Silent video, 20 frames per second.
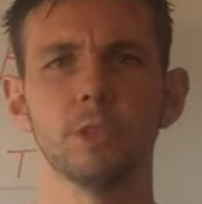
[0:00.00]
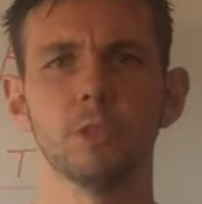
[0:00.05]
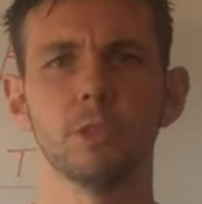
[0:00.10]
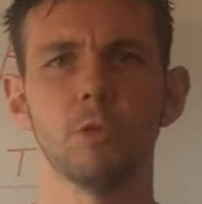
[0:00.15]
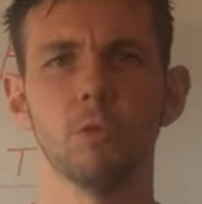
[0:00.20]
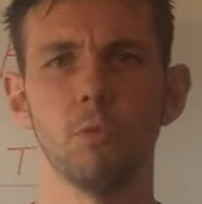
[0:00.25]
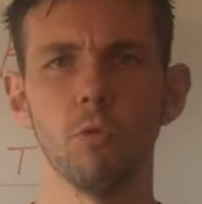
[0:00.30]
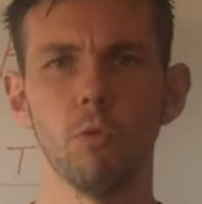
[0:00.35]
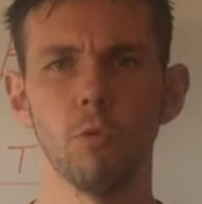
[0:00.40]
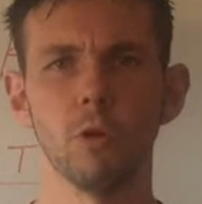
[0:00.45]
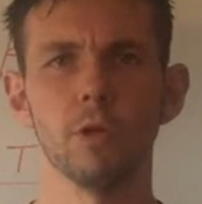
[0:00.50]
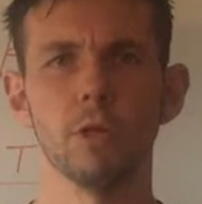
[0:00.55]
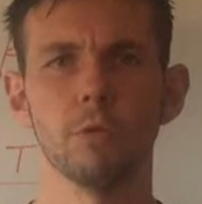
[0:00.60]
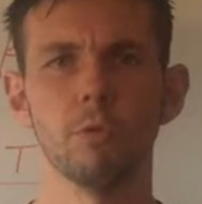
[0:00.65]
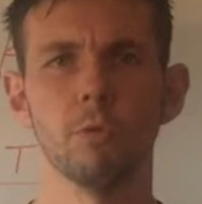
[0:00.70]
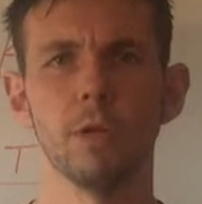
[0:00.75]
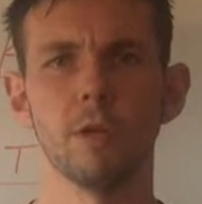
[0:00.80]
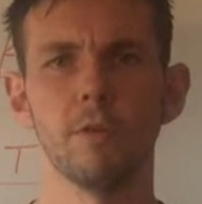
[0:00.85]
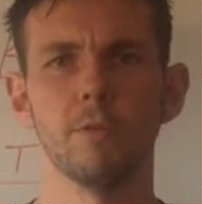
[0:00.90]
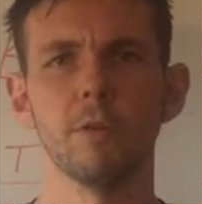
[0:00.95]

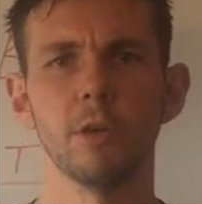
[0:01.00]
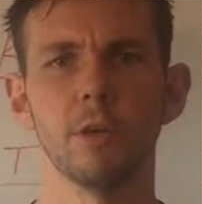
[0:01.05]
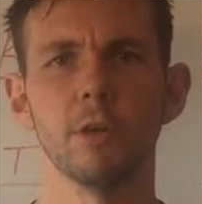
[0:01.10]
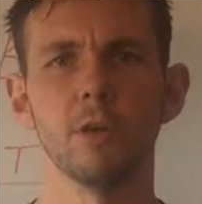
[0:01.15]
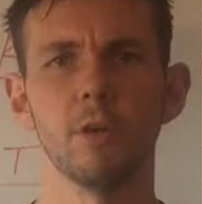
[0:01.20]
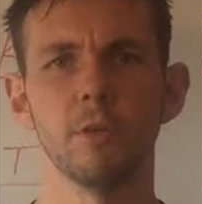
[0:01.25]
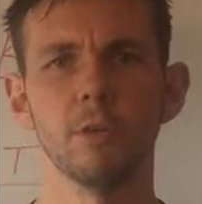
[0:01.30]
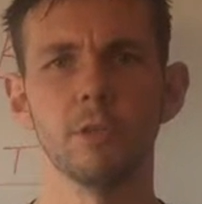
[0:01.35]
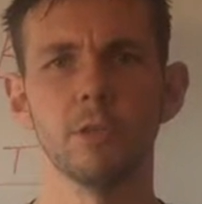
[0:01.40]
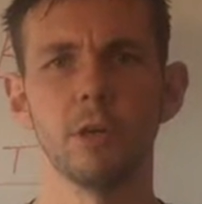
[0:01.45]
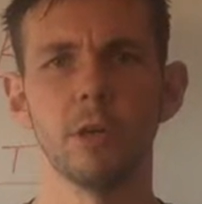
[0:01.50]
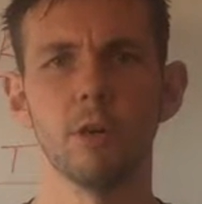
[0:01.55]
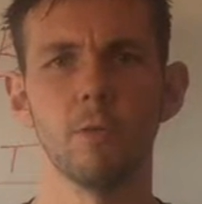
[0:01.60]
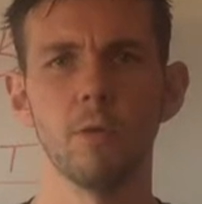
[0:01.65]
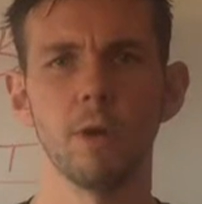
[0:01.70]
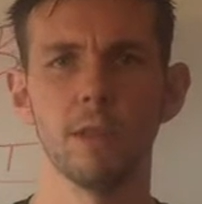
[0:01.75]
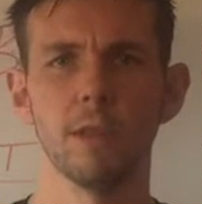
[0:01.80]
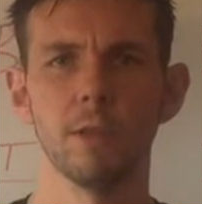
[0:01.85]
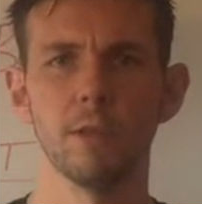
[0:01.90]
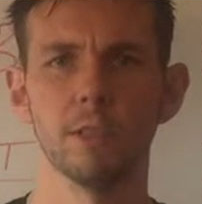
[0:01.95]
towards whatever your goals are,
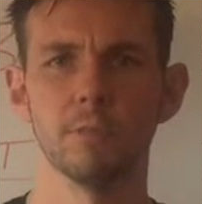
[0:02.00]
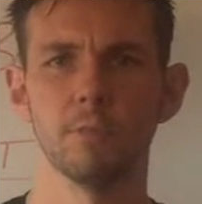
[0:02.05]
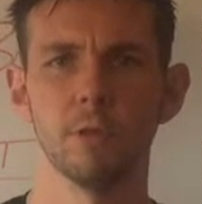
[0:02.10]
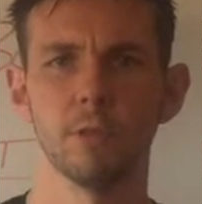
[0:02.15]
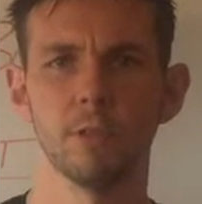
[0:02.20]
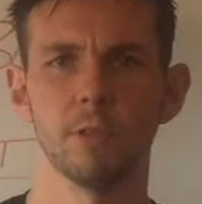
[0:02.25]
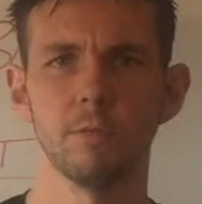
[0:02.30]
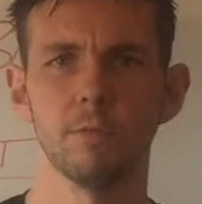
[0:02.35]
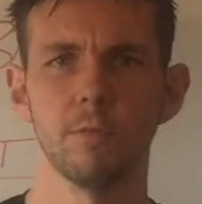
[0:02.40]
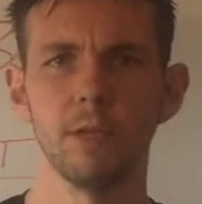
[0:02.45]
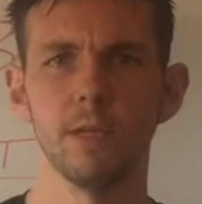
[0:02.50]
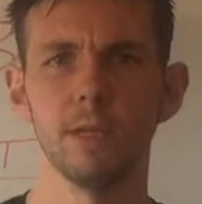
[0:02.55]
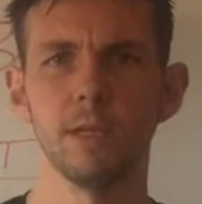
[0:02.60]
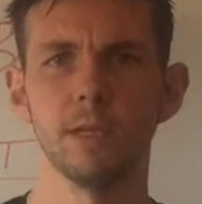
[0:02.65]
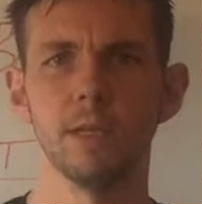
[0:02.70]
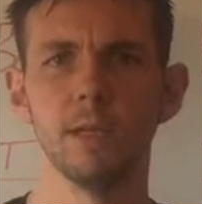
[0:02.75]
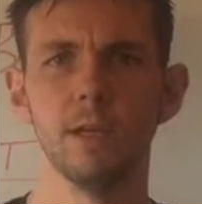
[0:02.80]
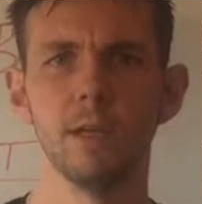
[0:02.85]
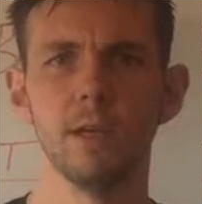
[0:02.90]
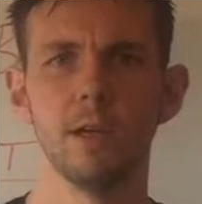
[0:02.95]
whether it's muscle
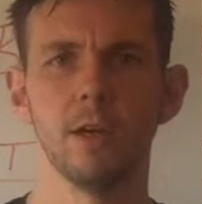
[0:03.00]
building